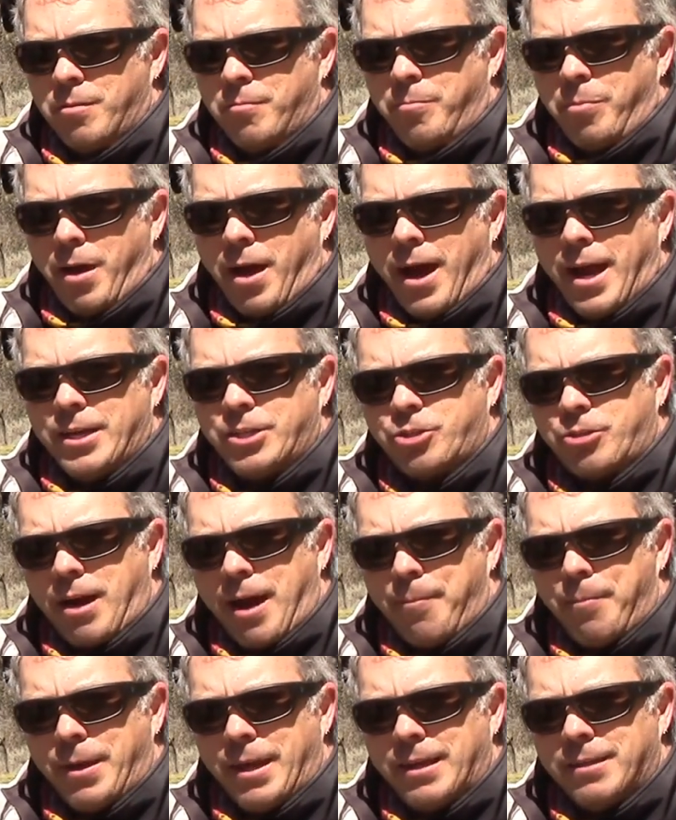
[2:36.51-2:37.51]
by
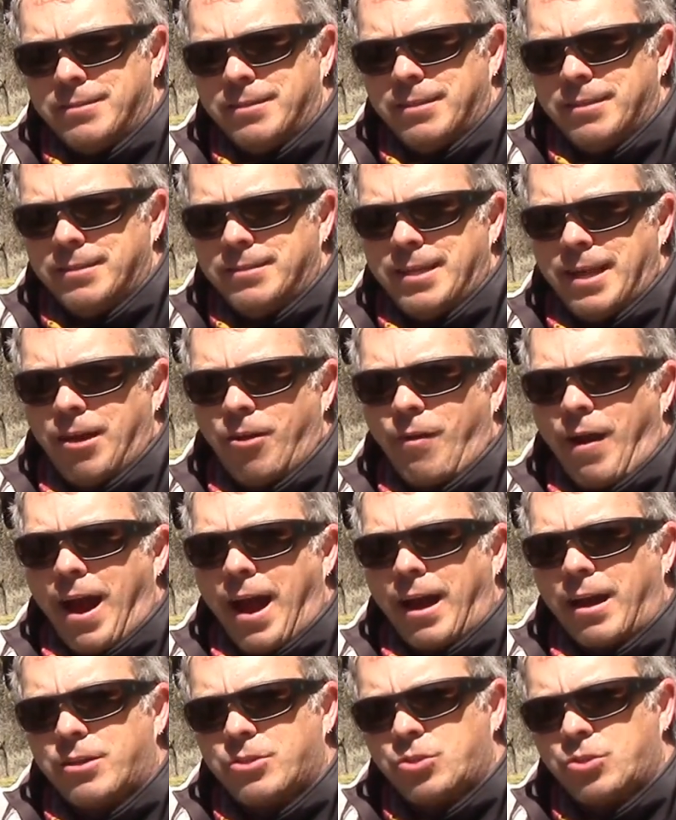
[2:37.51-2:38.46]
strapping it to the tail rack.